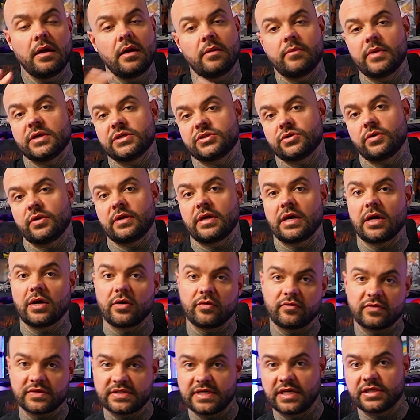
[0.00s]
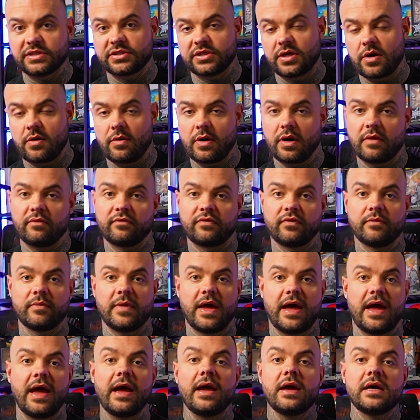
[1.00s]
and make sure they get good retention going on from
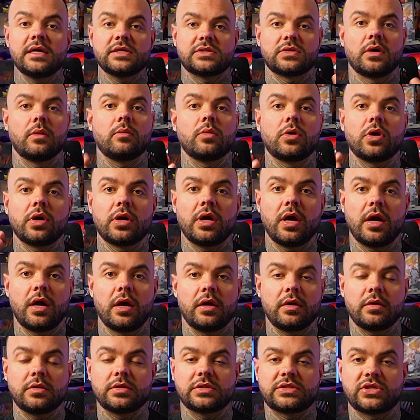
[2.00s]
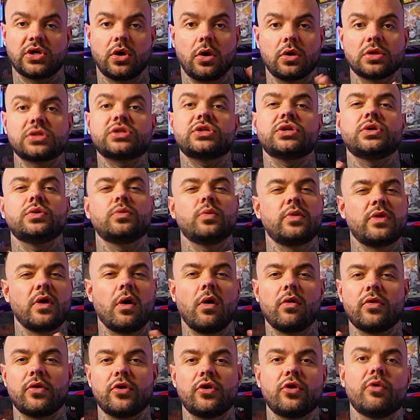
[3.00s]
there. So I'm going to talk to you with
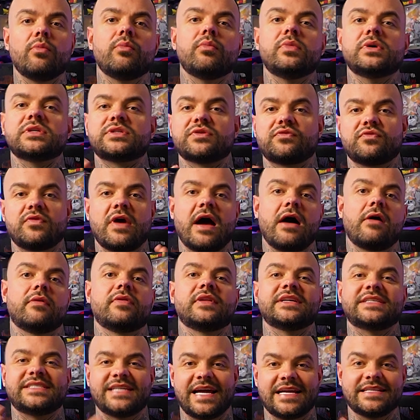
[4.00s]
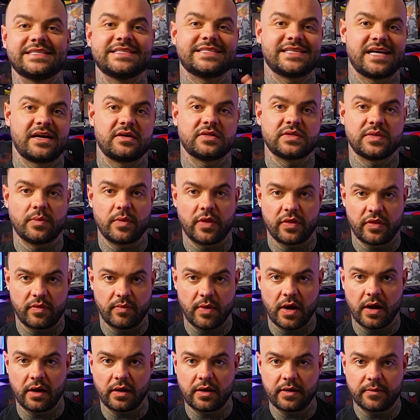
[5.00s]
all the numbers around the 10 sales a month
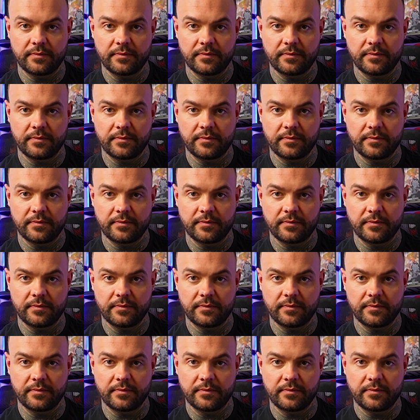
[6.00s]
mark.